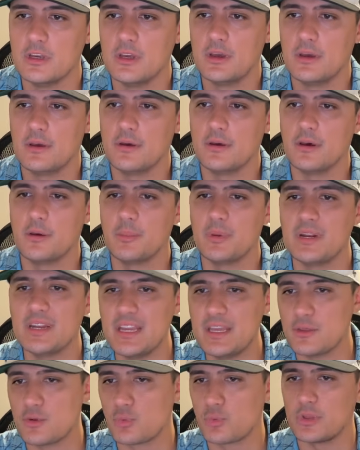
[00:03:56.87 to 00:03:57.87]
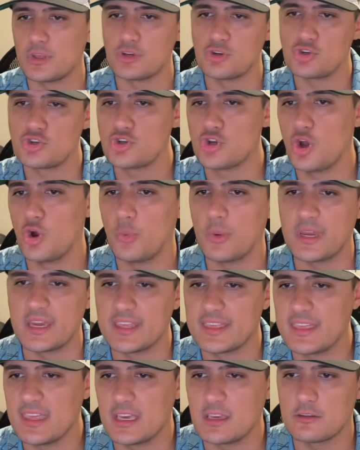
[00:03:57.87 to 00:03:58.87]
but neither really showing a
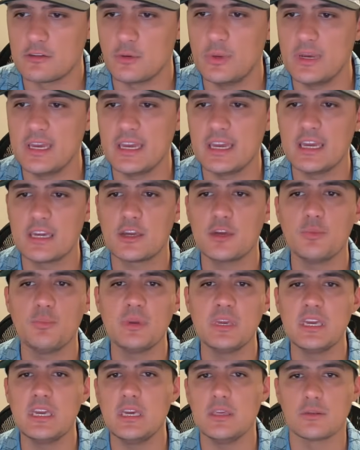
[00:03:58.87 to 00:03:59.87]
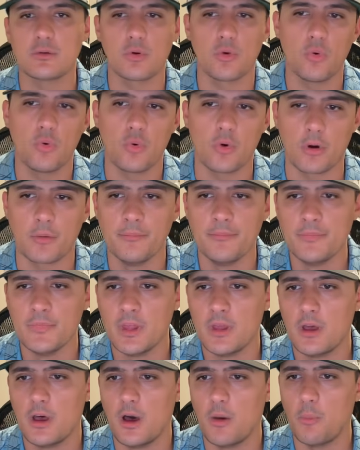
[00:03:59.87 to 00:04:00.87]
thing. So it could be either or.
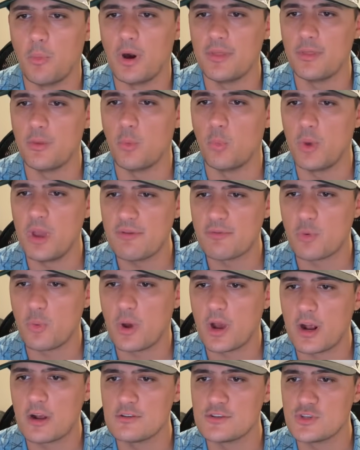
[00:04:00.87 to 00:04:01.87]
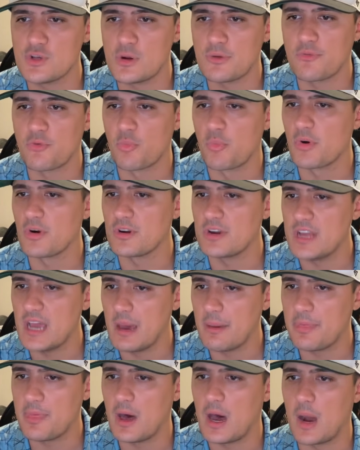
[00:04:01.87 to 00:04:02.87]
While the waiver wire is in for more
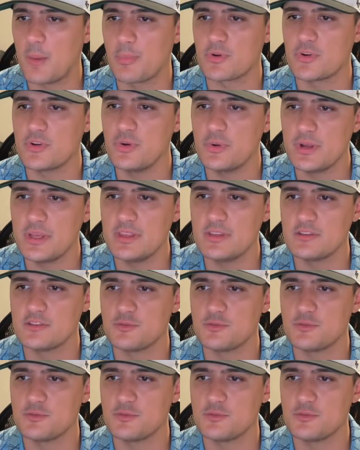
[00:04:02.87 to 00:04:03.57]
depth opportunities, the